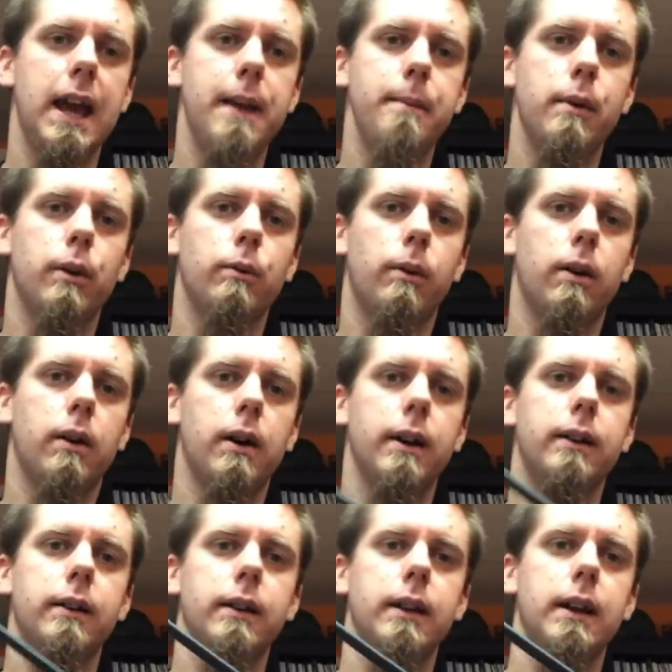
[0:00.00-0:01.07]
8 mm
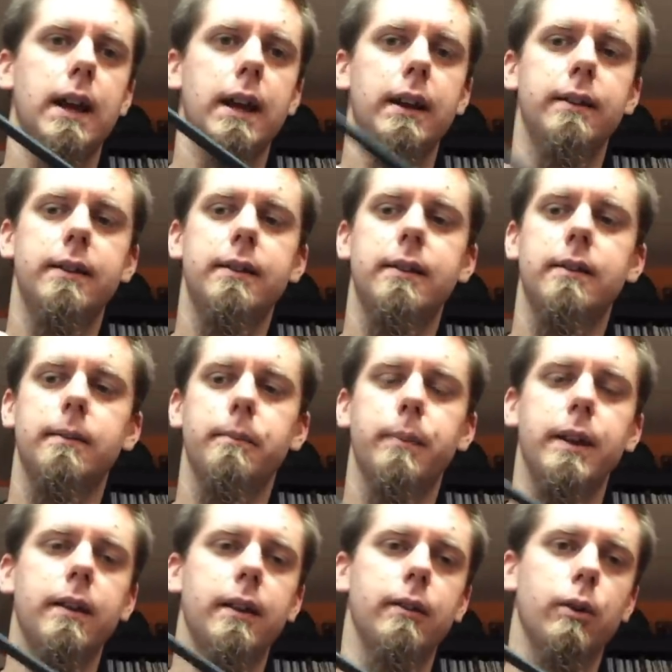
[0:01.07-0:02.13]
rod, and
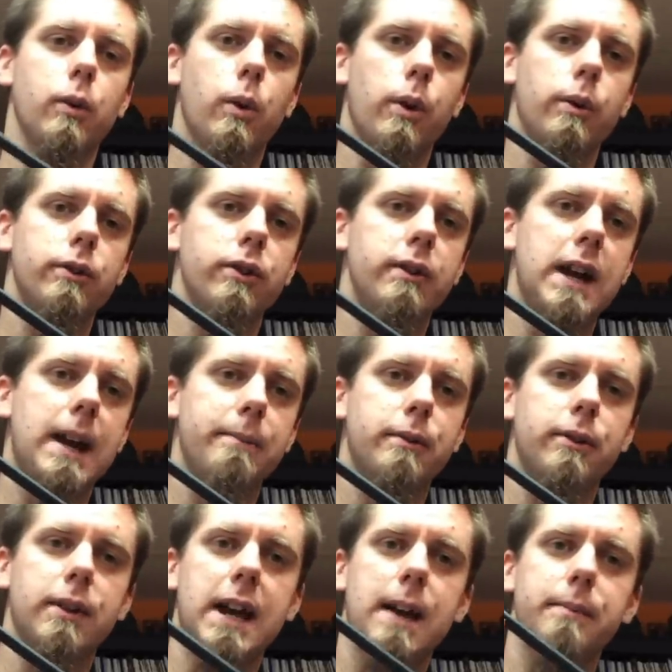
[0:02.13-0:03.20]
it's a 1/4 inch
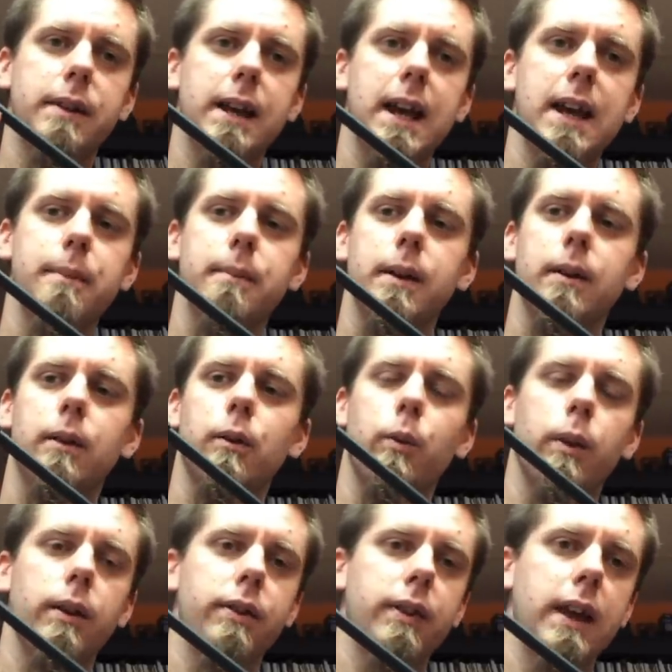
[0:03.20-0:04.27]
adapter tapped to 8
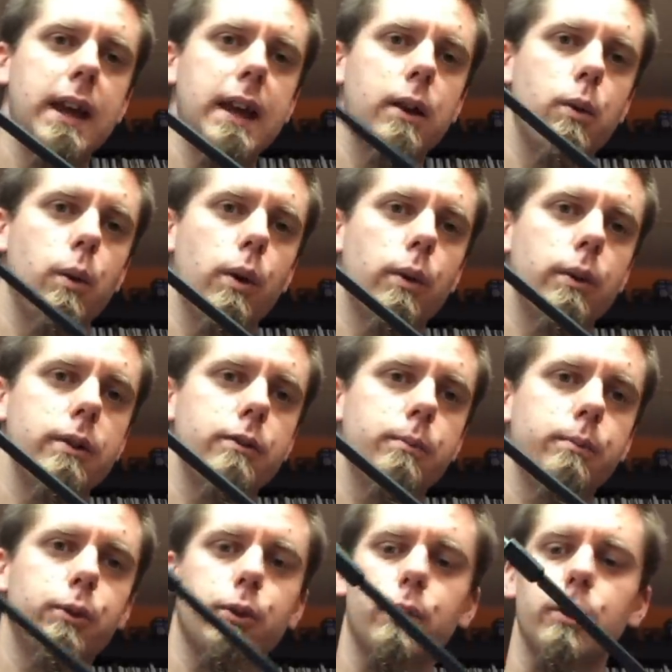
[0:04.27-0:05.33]
mm with a 1/4
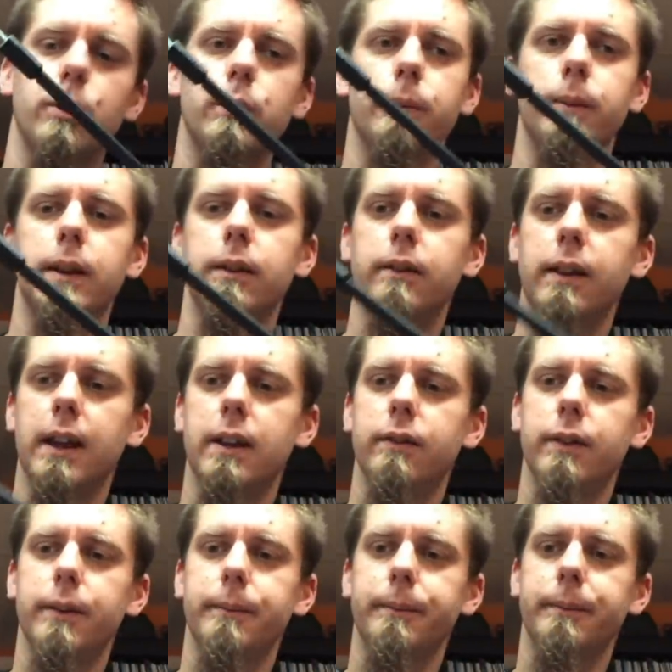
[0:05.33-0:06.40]
inch screw into the
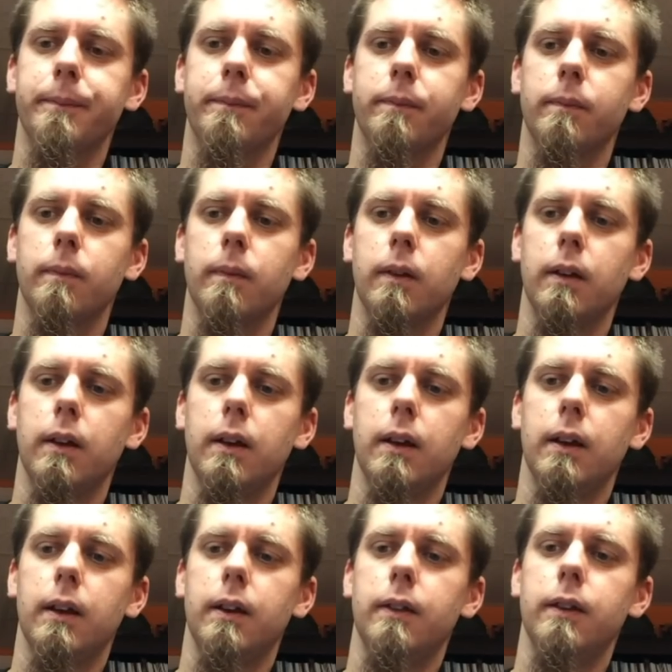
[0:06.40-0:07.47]
end of it.
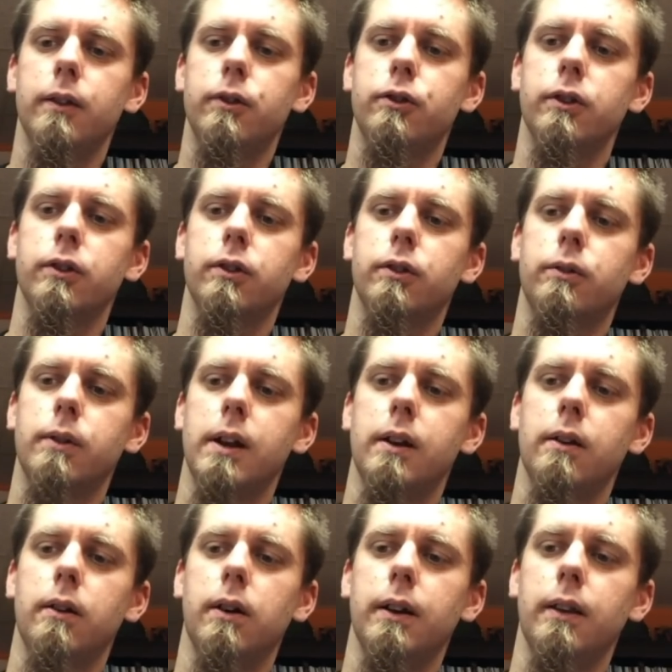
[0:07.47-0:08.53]
It's just
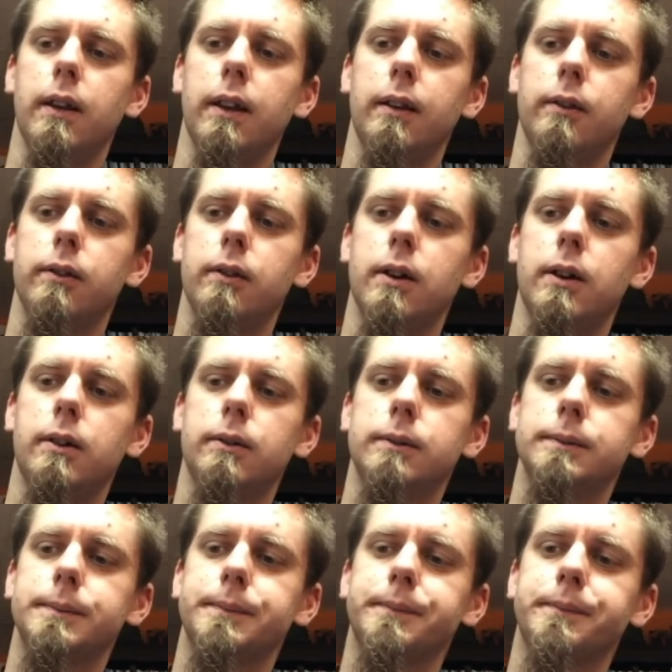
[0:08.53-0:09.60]
threaded on like
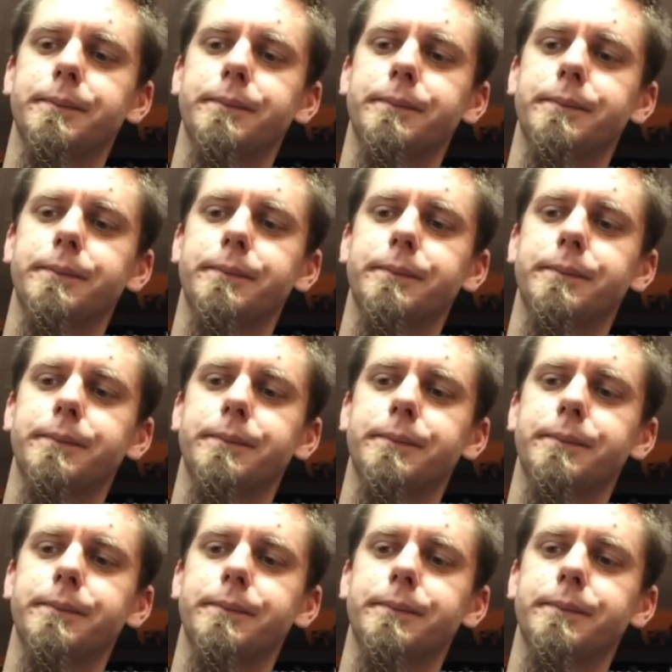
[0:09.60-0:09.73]
so.